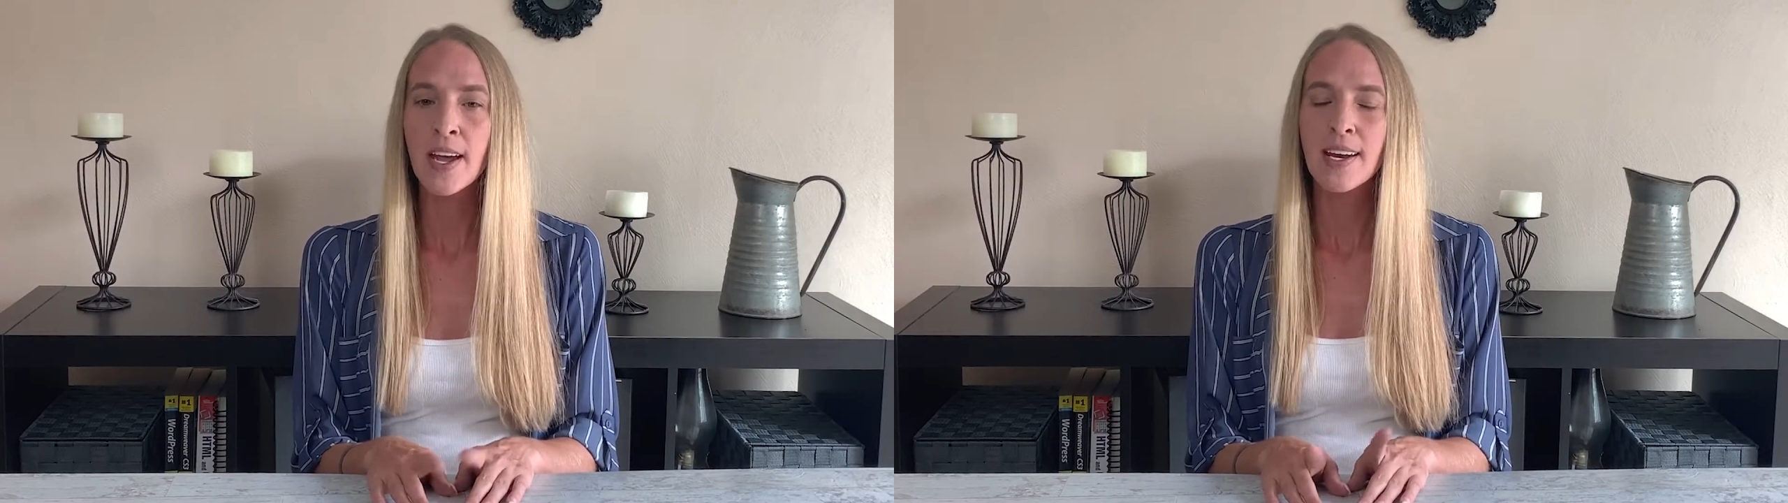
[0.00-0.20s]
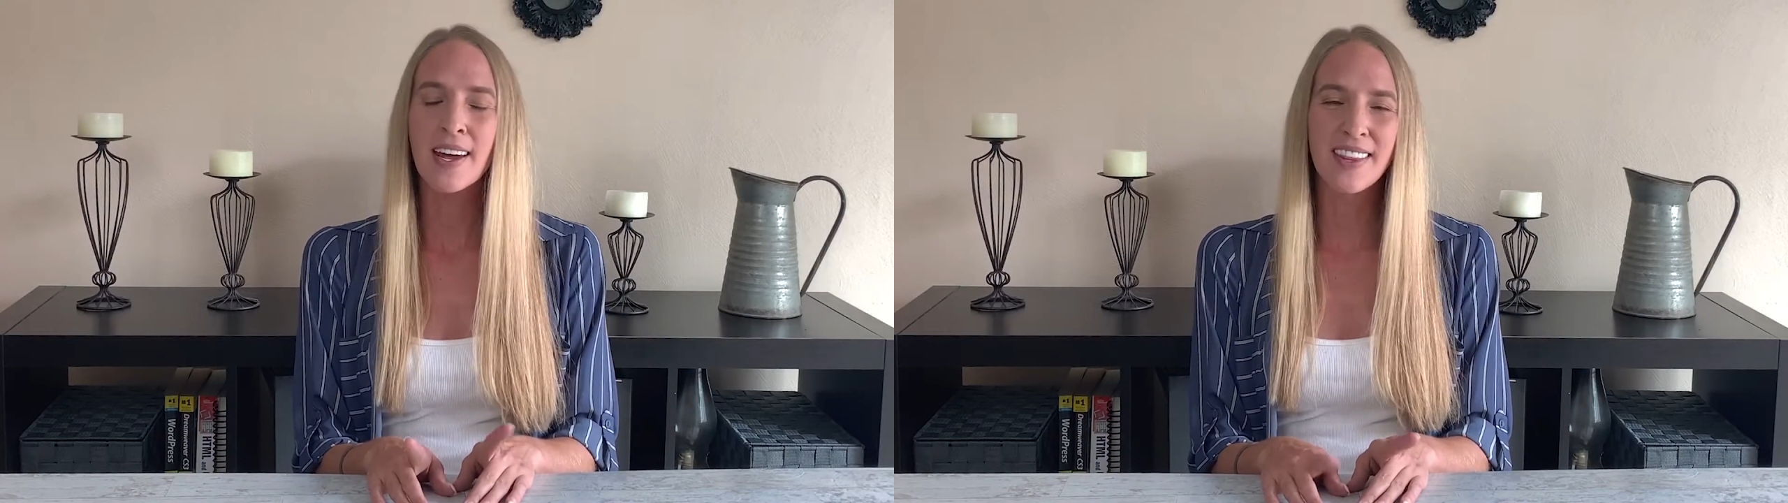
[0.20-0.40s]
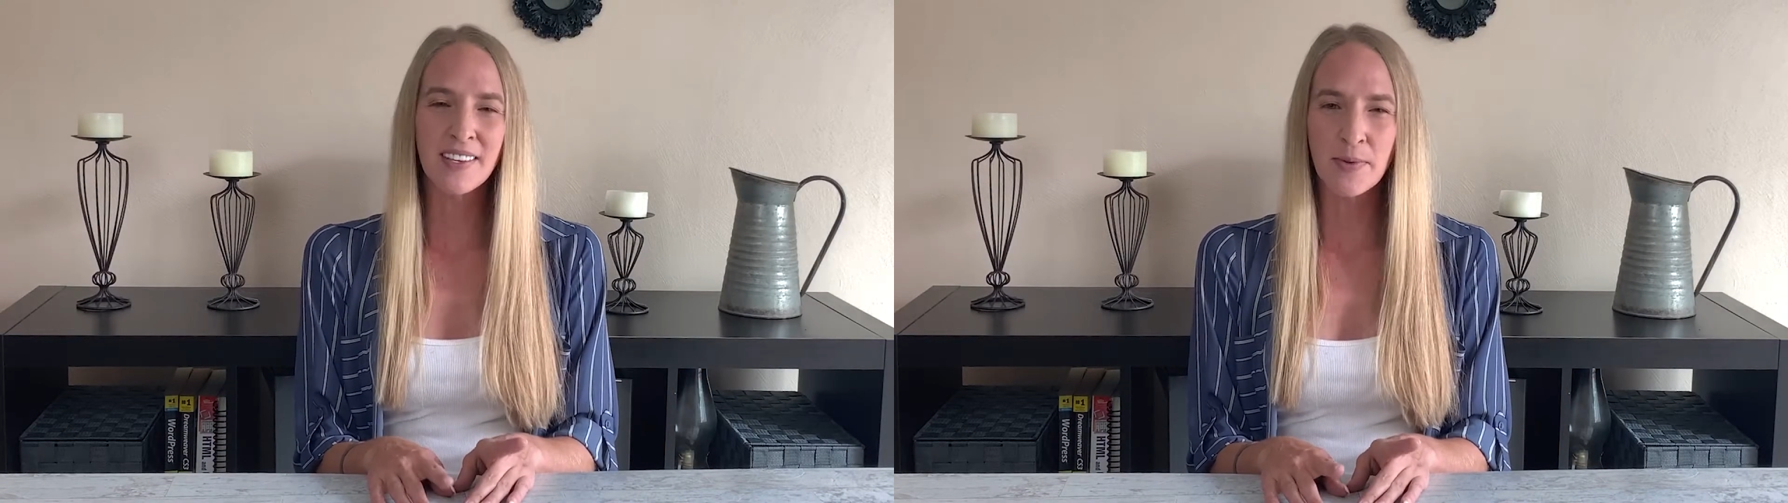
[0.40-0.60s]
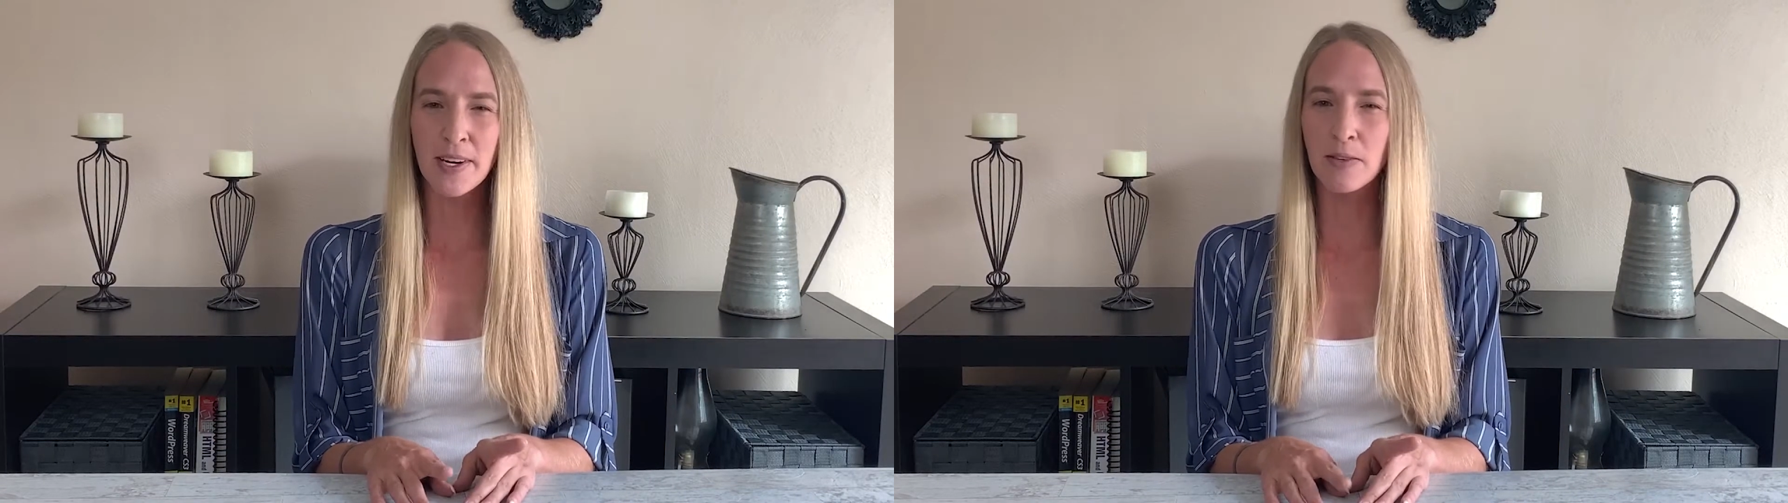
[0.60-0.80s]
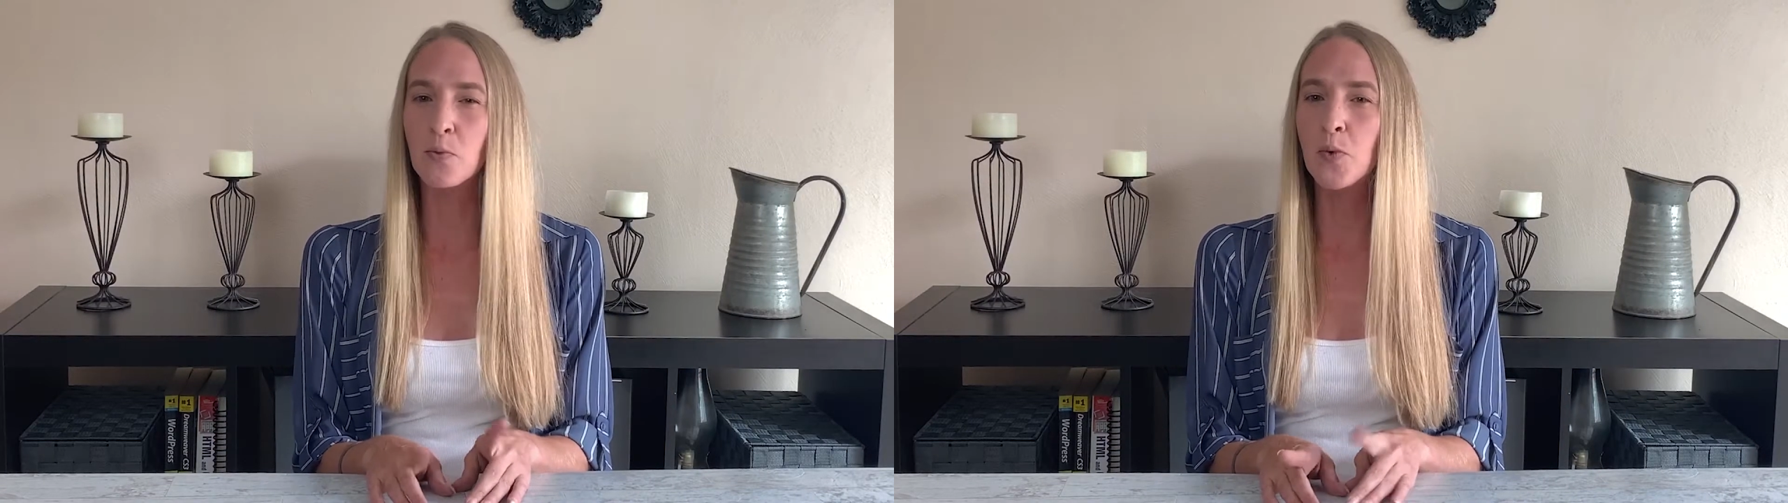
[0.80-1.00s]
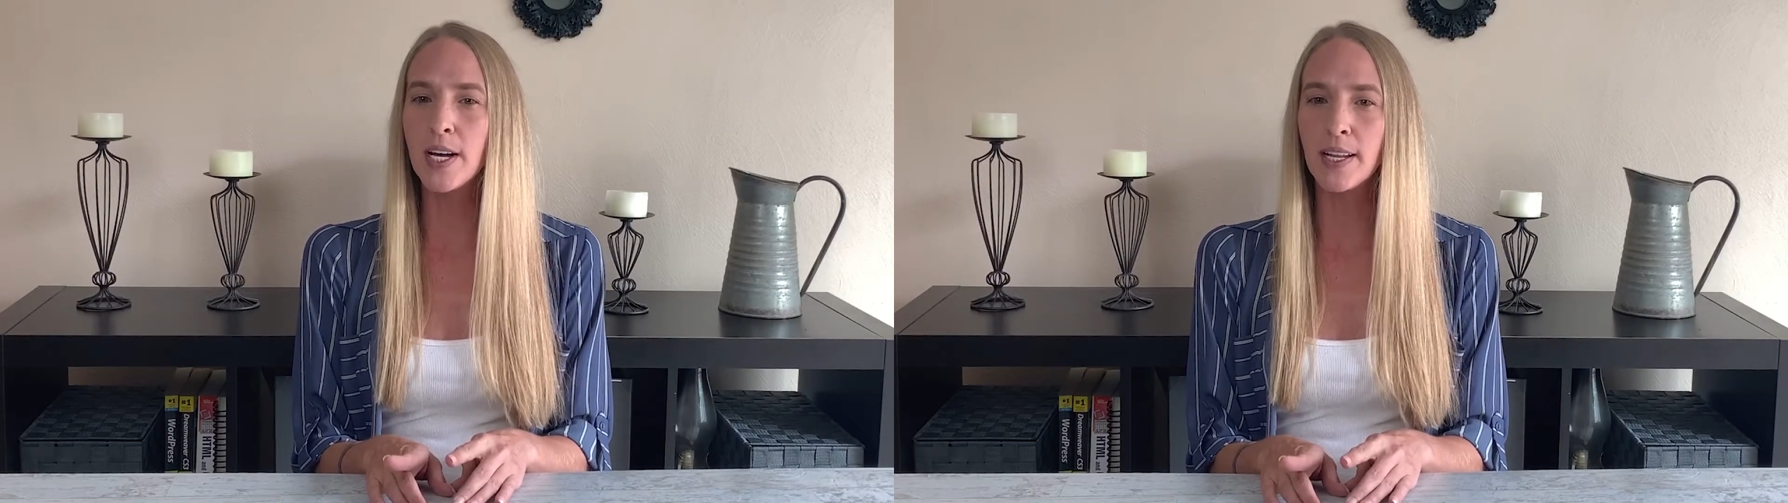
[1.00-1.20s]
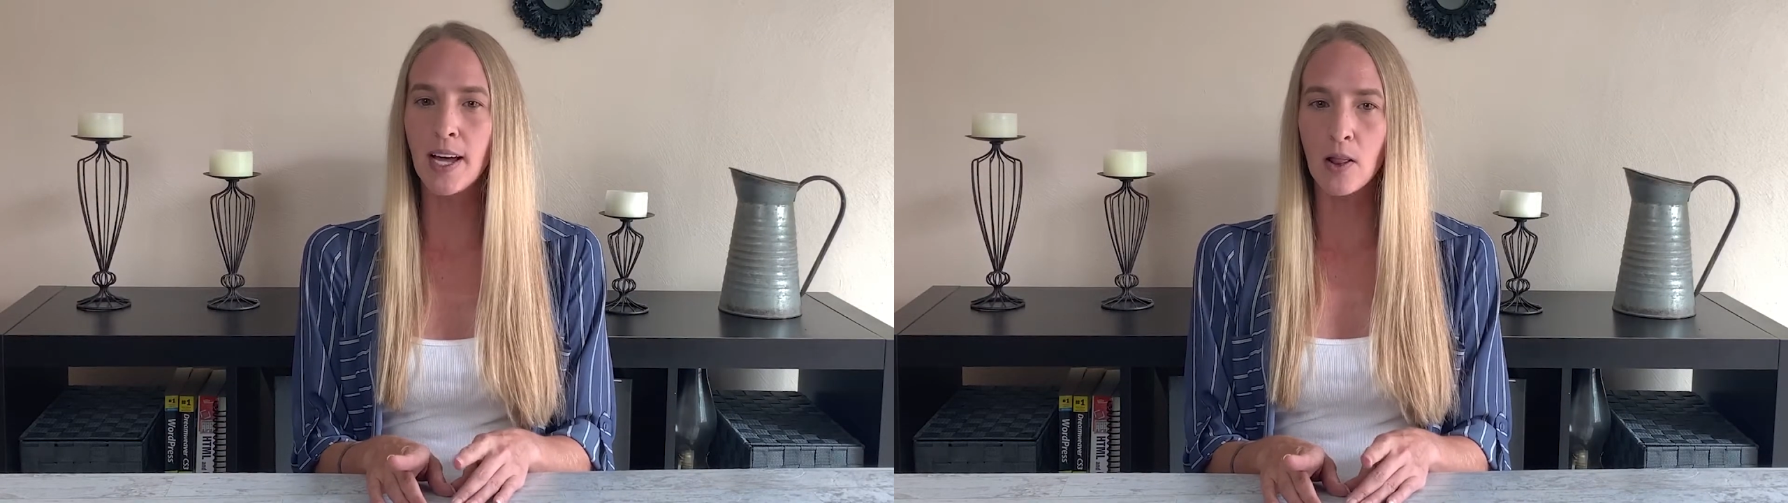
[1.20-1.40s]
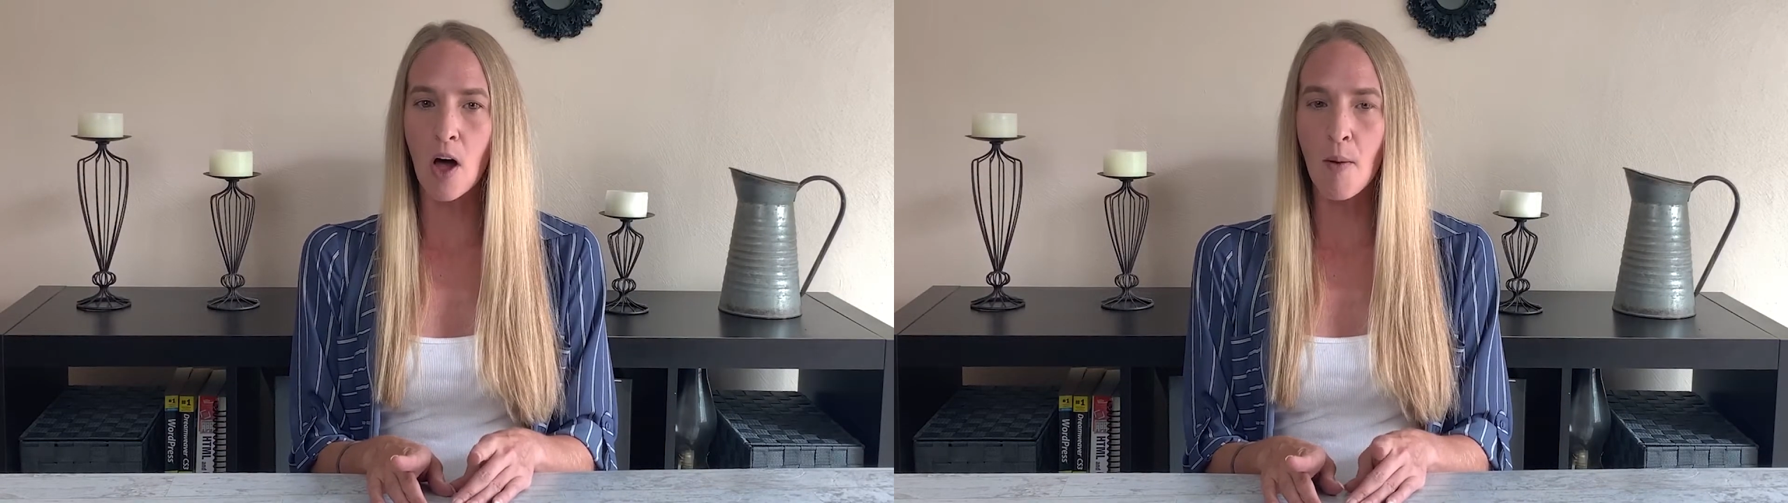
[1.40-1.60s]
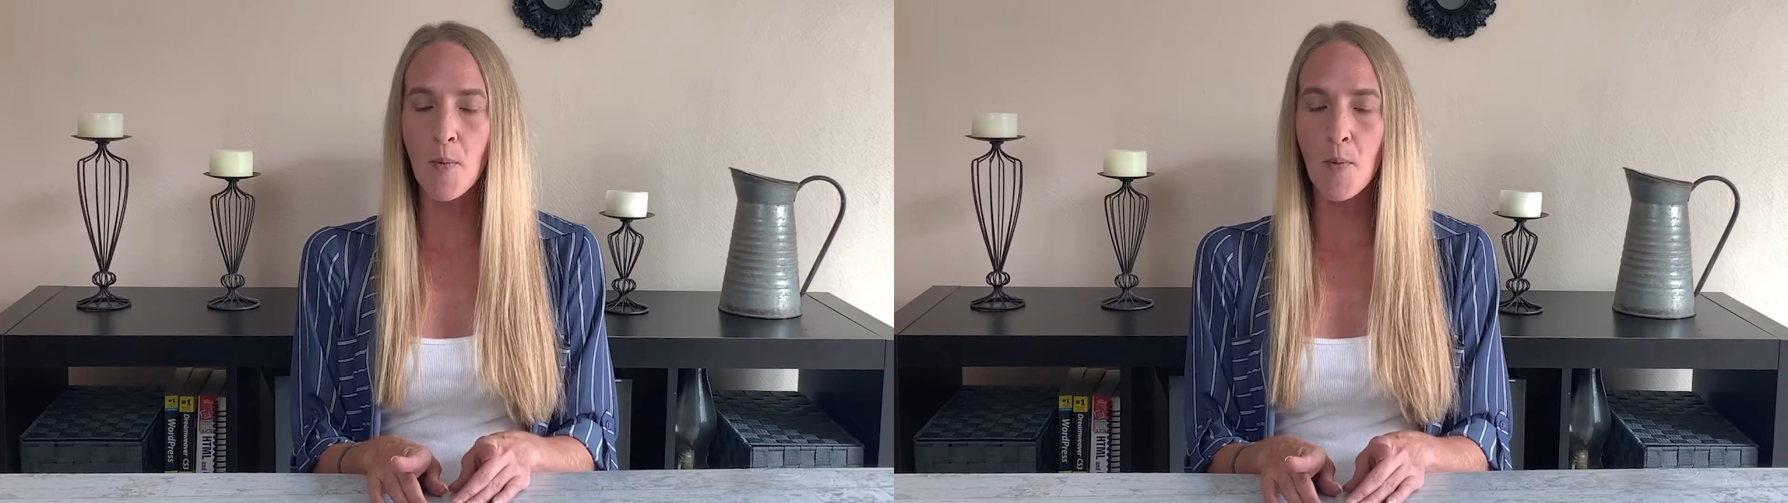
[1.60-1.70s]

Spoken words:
Now, this one has really a lot